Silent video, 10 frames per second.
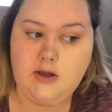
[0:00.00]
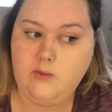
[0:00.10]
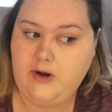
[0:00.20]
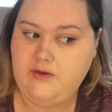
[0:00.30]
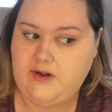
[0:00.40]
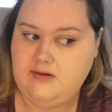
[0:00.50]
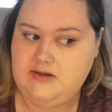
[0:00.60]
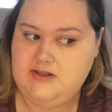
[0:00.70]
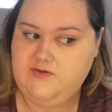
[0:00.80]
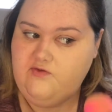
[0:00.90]
Wow, that
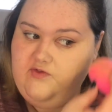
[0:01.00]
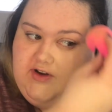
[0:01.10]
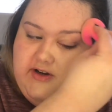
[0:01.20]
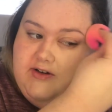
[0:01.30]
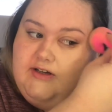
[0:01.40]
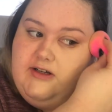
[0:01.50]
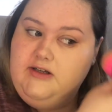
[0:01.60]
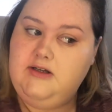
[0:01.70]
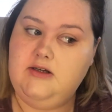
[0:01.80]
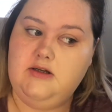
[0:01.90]
looks
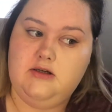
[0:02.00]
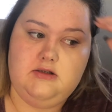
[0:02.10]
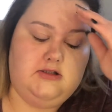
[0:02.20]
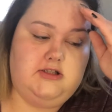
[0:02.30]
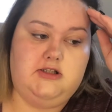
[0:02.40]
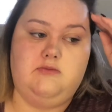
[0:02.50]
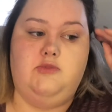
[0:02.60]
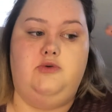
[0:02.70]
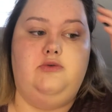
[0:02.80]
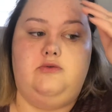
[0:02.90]
very
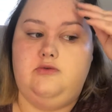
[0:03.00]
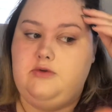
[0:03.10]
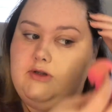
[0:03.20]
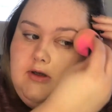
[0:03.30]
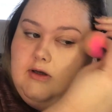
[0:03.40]
smooth.